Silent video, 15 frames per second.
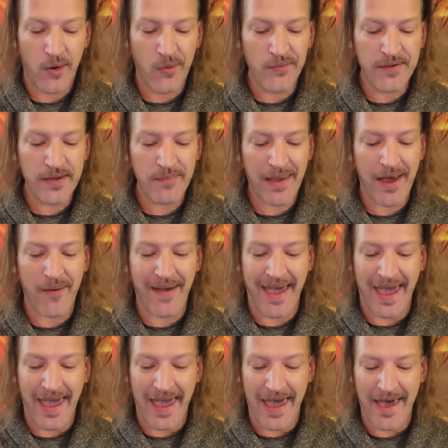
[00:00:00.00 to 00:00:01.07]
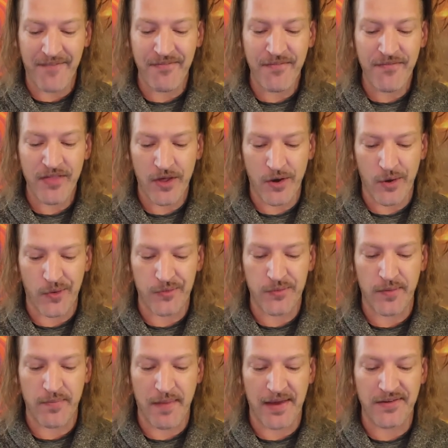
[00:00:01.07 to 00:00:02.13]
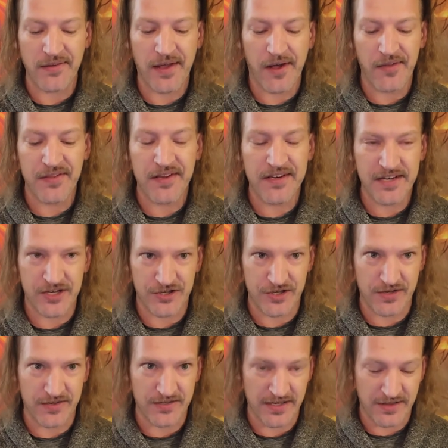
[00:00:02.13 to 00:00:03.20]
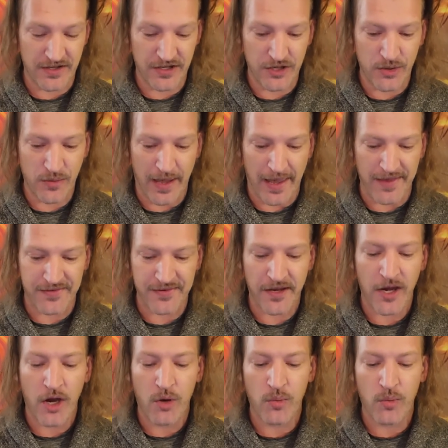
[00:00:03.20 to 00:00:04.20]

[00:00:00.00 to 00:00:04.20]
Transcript: only about half of those with mental health conditions in the U S